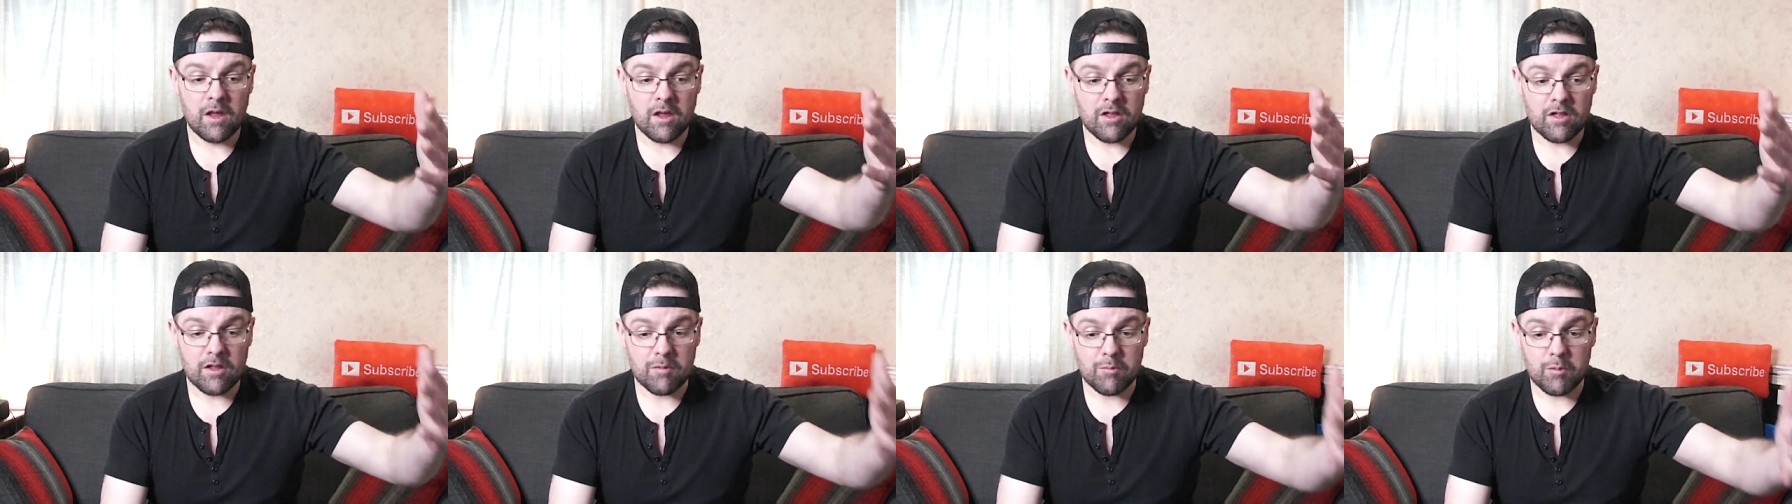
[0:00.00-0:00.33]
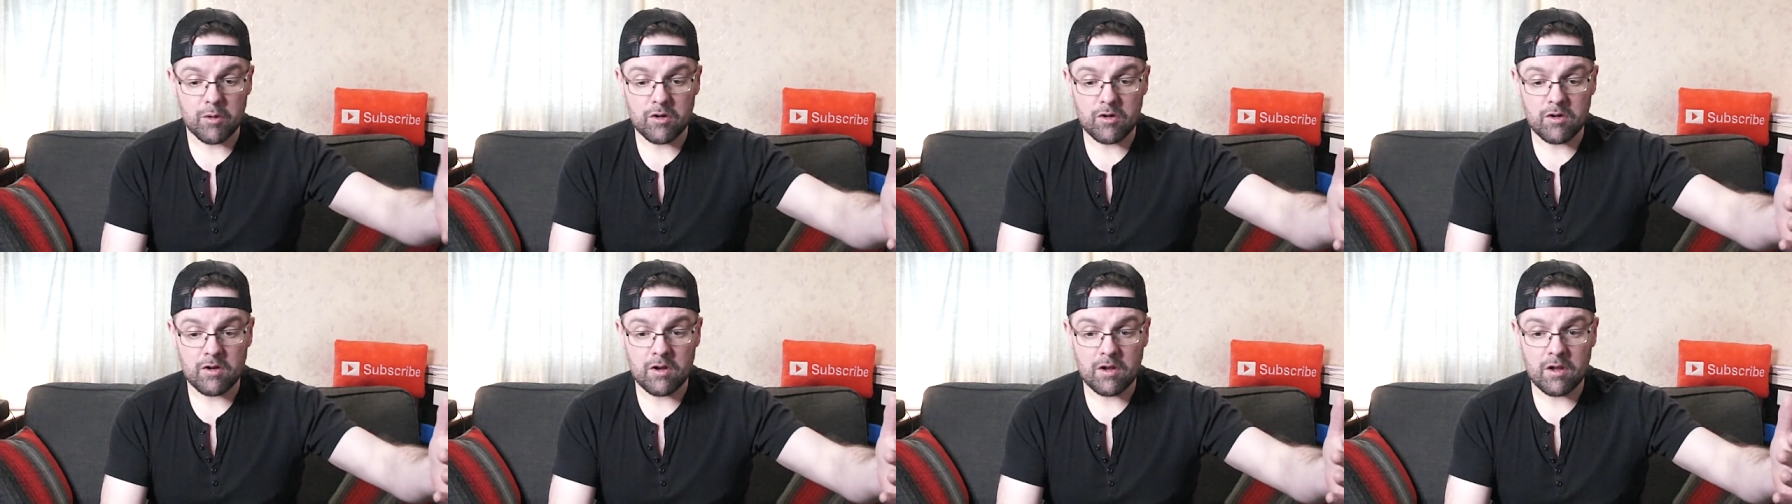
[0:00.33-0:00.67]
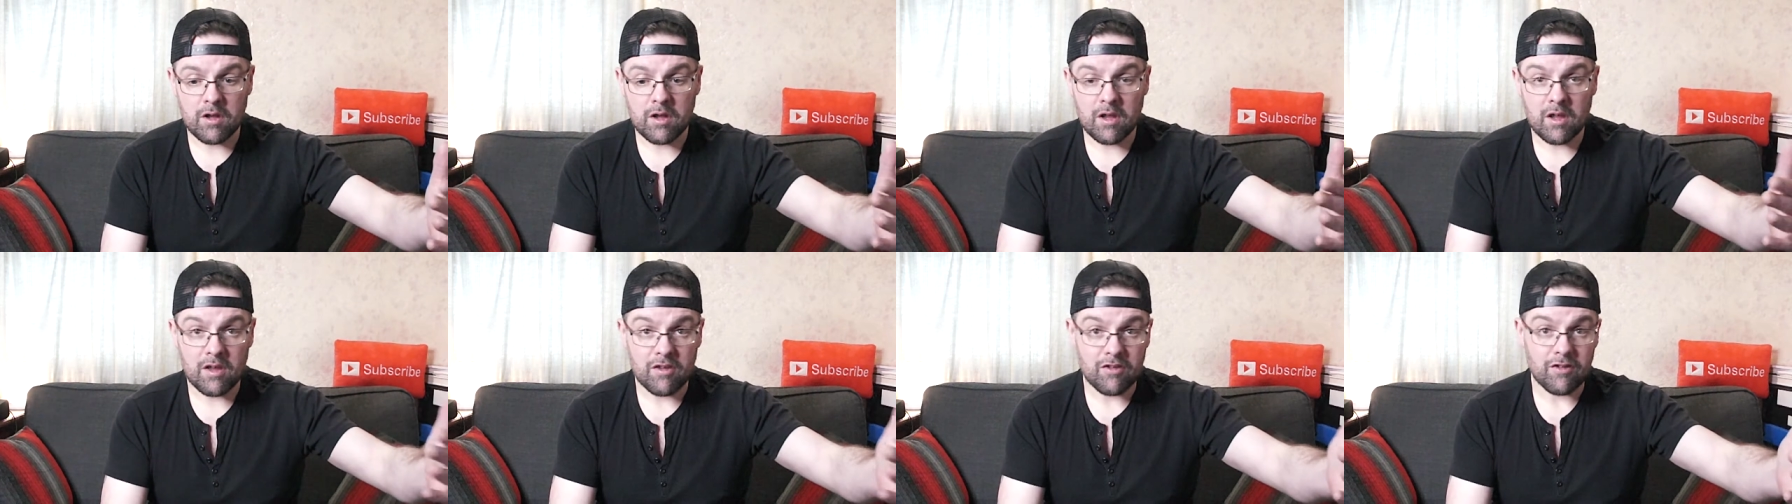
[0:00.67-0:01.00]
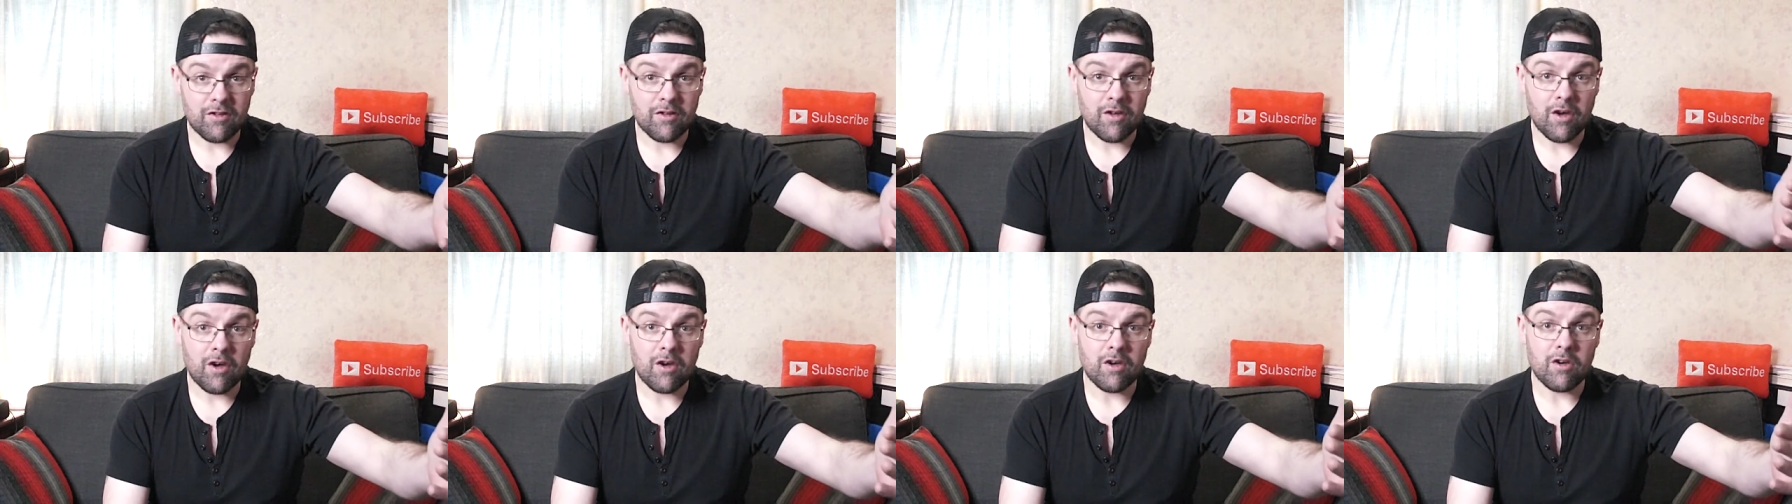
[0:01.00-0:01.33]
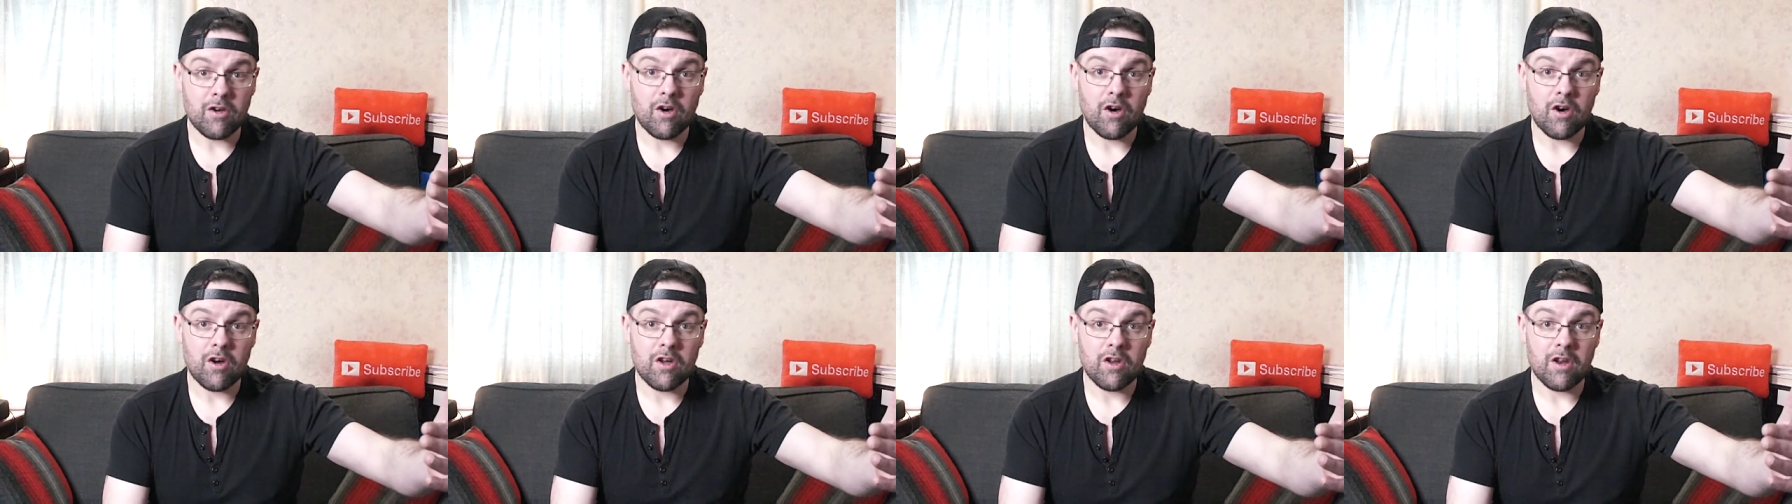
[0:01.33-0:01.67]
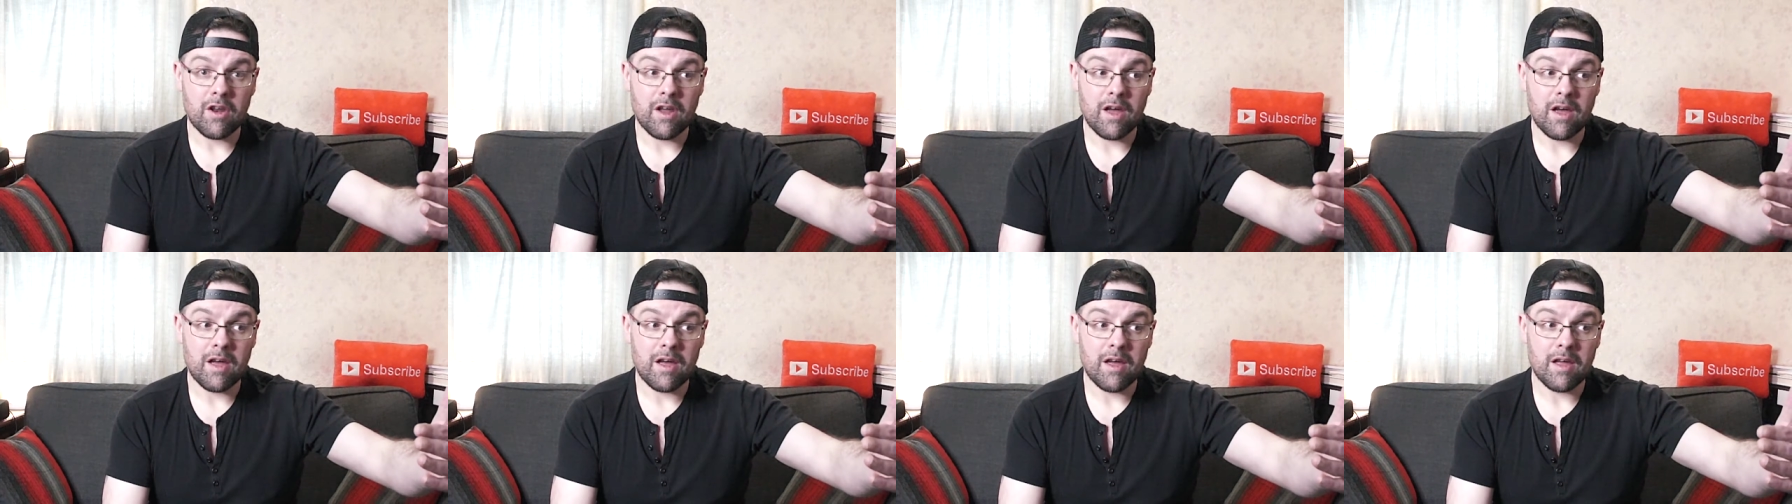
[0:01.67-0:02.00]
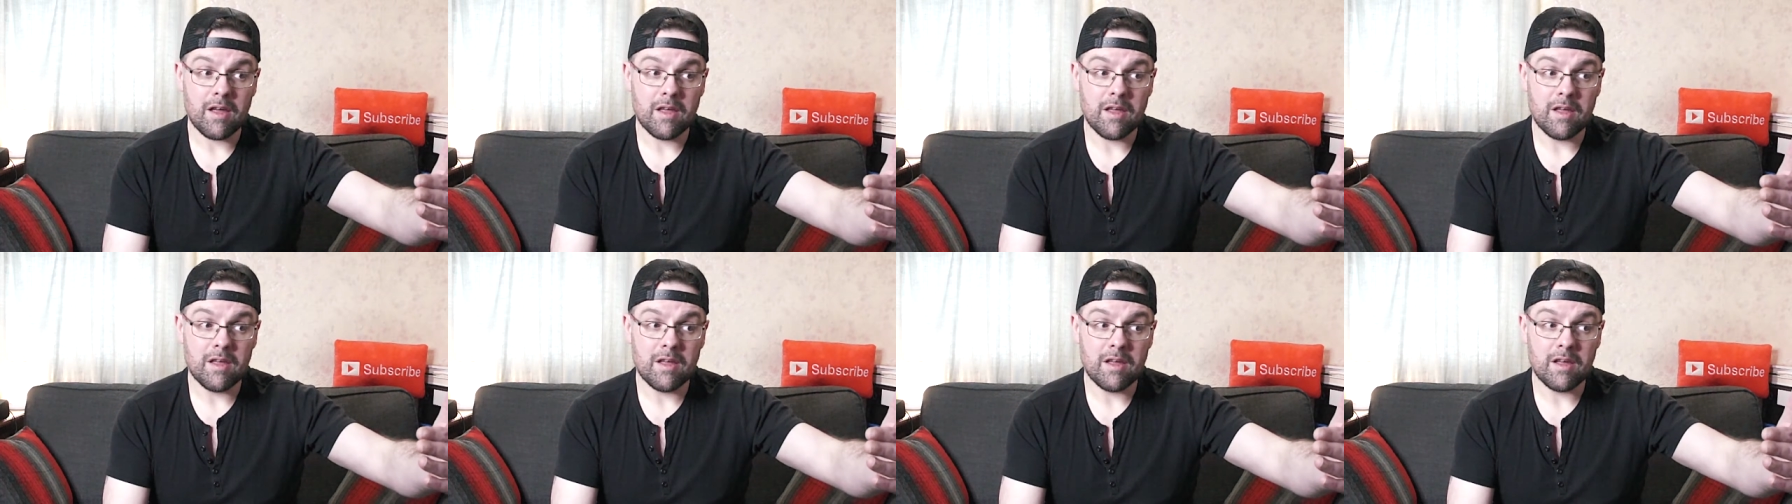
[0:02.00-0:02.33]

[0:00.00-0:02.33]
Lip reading: the moon is now on a